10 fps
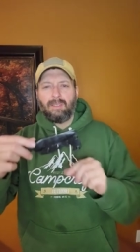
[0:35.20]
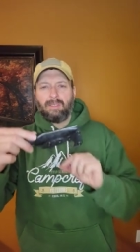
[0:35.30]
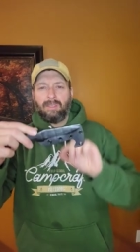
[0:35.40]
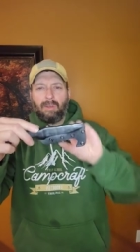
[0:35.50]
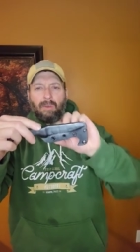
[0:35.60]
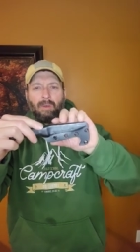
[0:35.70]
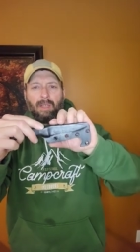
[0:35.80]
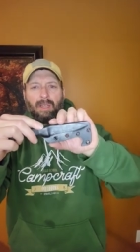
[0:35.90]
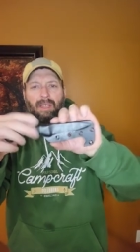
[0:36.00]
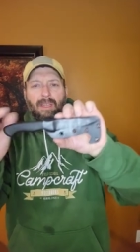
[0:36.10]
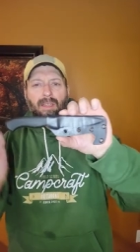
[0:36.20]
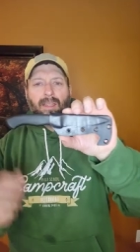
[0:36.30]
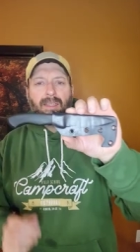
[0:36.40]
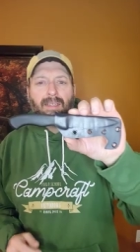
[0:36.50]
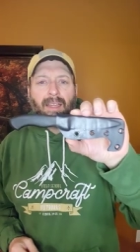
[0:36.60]
So
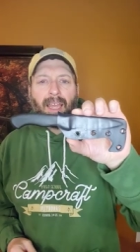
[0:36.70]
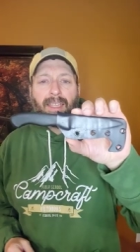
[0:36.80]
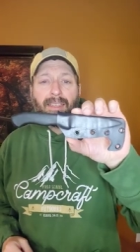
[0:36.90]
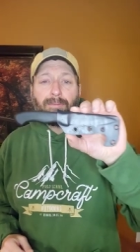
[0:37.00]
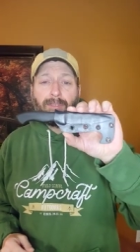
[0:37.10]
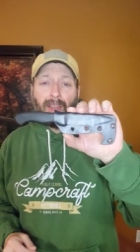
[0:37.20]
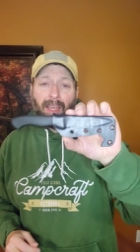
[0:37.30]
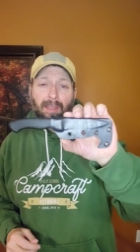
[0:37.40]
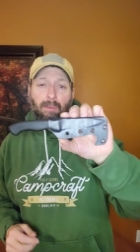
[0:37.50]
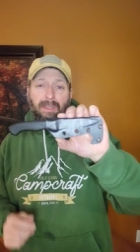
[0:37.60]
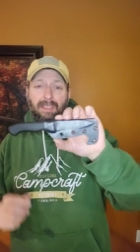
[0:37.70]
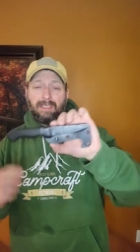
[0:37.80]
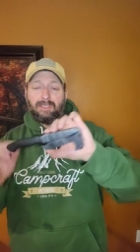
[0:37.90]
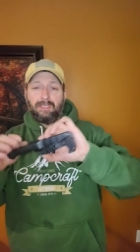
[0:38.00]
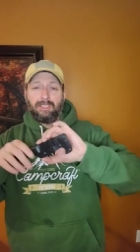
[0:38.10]
I can fly with
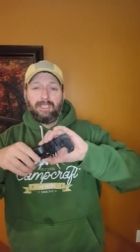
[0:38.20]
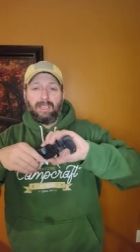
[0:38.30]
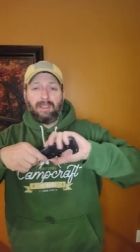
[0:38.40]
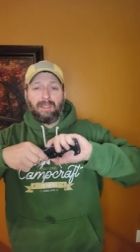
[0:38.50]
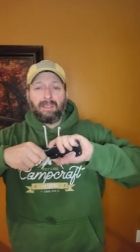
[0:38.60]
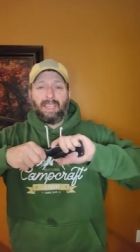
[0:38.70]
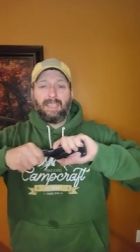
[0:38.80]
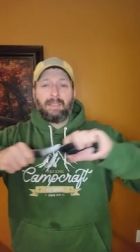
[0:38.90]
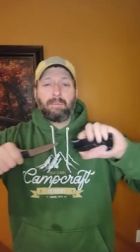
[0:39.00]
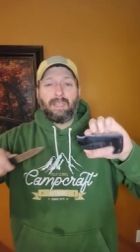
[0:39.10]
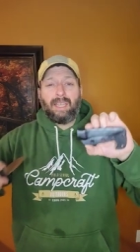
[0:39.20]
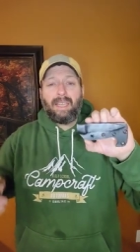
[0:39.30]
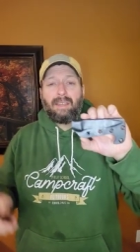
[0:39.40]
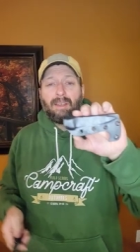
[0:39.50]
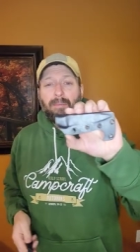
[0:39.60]
this sheath and then
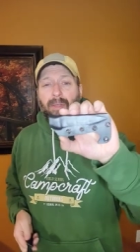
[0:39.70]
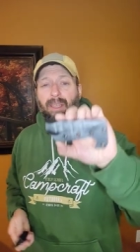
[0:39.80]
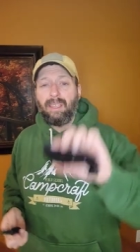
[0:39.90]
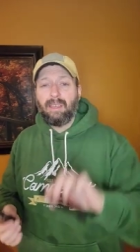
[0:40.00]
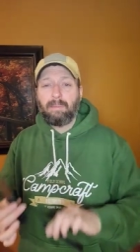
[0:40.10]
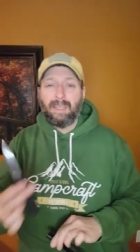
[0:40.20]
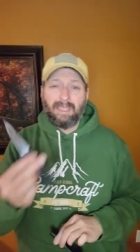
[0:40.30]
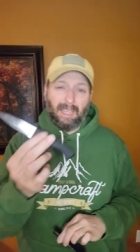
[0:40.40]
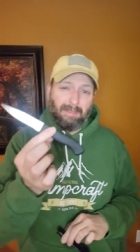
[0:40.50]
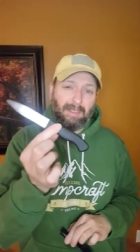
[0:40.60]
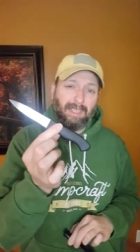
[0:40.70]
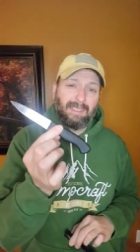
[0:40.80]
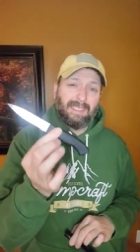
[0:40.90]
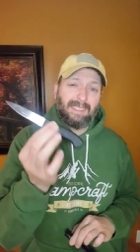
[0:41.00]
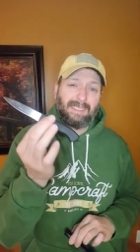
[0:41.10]
plan on picking up a knife like
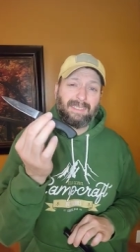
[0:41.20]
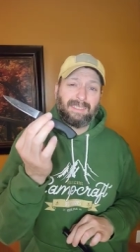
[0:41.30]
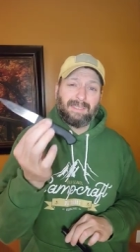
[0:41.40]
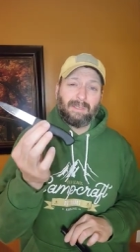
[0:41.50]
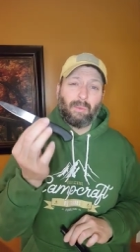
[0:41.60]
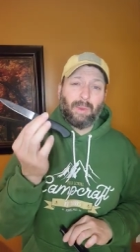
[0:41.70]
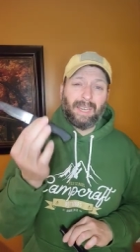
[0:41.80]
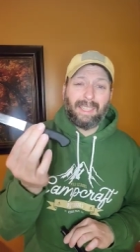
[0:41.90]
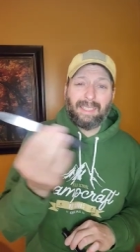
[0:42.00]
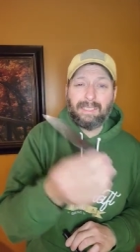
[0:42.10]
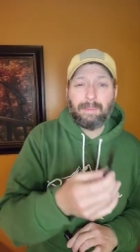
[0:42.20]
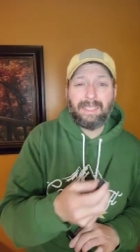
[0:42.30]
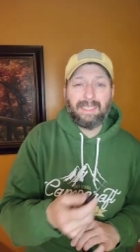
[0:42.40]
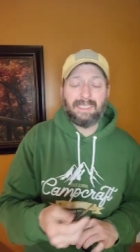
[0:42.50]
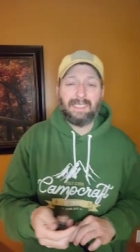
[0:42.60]
this when I get to
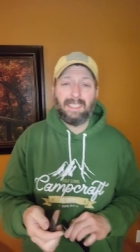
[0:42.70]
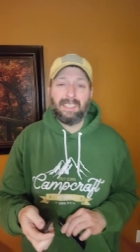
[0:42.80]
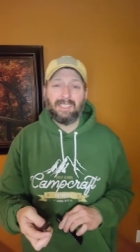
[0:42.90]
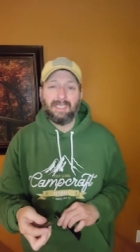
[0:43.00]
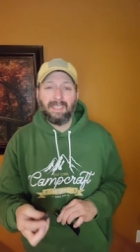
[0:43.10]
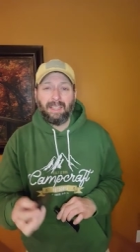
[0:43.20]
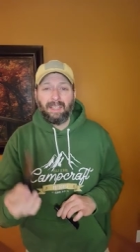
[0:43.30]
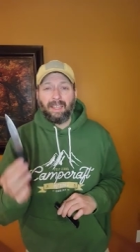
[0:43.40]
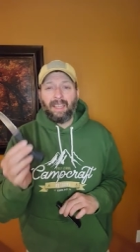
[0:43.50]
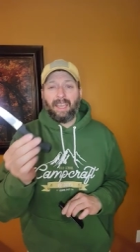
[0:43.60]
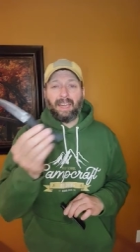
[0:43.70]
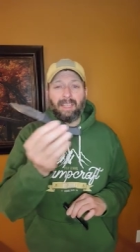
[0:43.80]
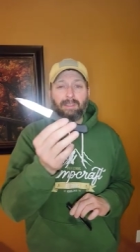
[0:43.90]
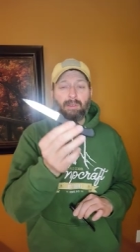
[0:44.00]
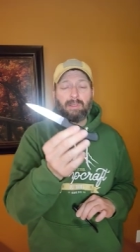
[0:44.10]
my destination. And I
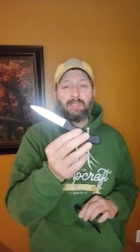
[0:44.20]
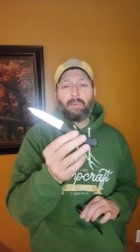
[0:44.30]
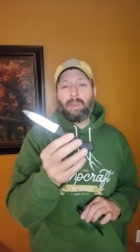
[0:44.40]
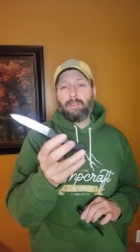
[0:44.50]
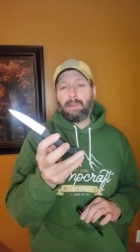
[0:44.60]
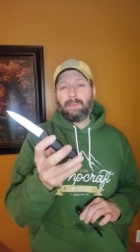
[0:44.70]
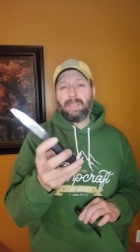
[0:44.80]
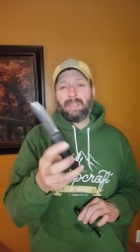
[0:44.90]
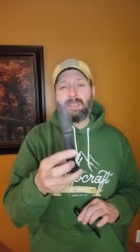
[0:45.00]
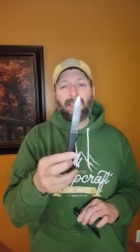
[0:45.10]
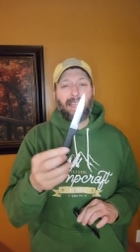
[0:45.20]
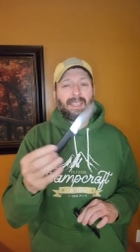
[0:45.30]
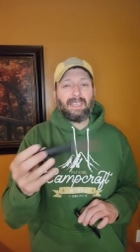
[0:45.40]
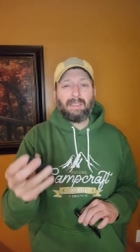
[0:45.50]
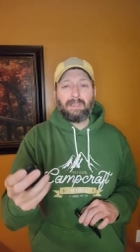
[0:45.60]
can throw this away when I'm done. I
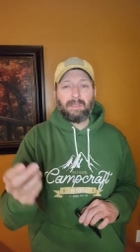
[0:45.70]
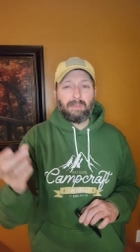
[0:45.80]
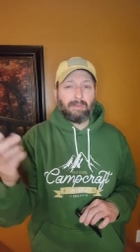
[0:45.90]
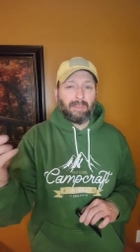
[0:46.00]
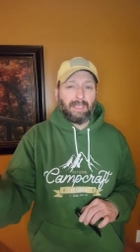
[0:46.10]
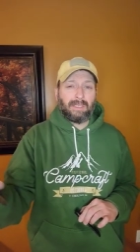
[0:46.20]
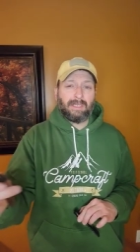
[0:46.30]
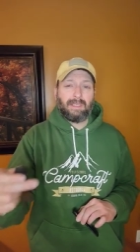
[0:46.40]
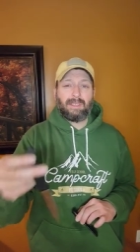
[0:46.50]
can give it to a friend.